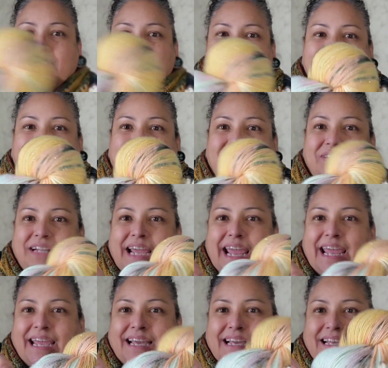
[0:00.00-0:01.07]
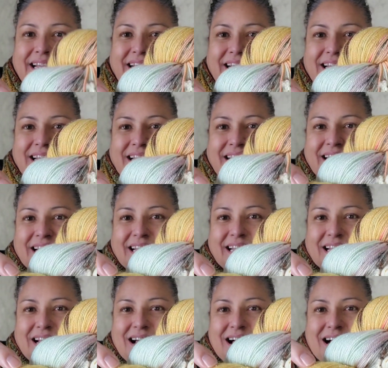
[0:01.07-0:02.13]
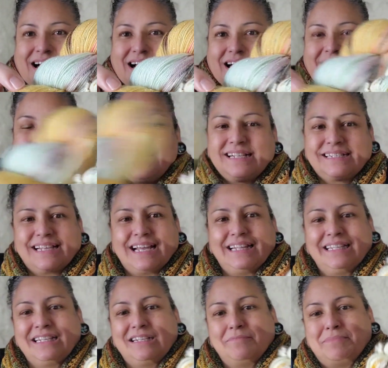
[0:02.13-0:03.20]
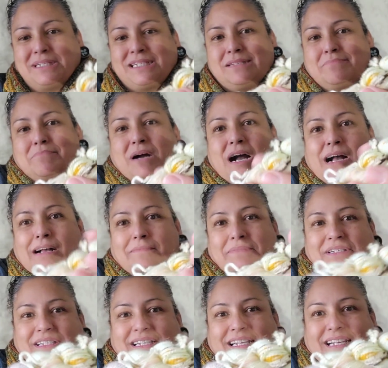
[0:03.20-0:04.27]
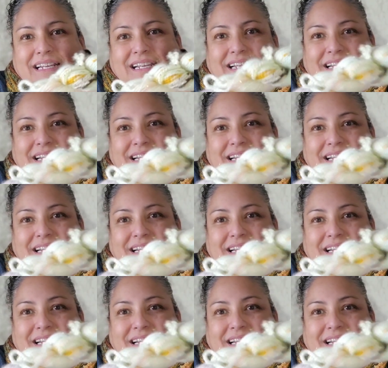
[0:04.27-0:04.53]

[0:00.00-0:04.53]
to the full hank. Oh, it's got little bits and bobs.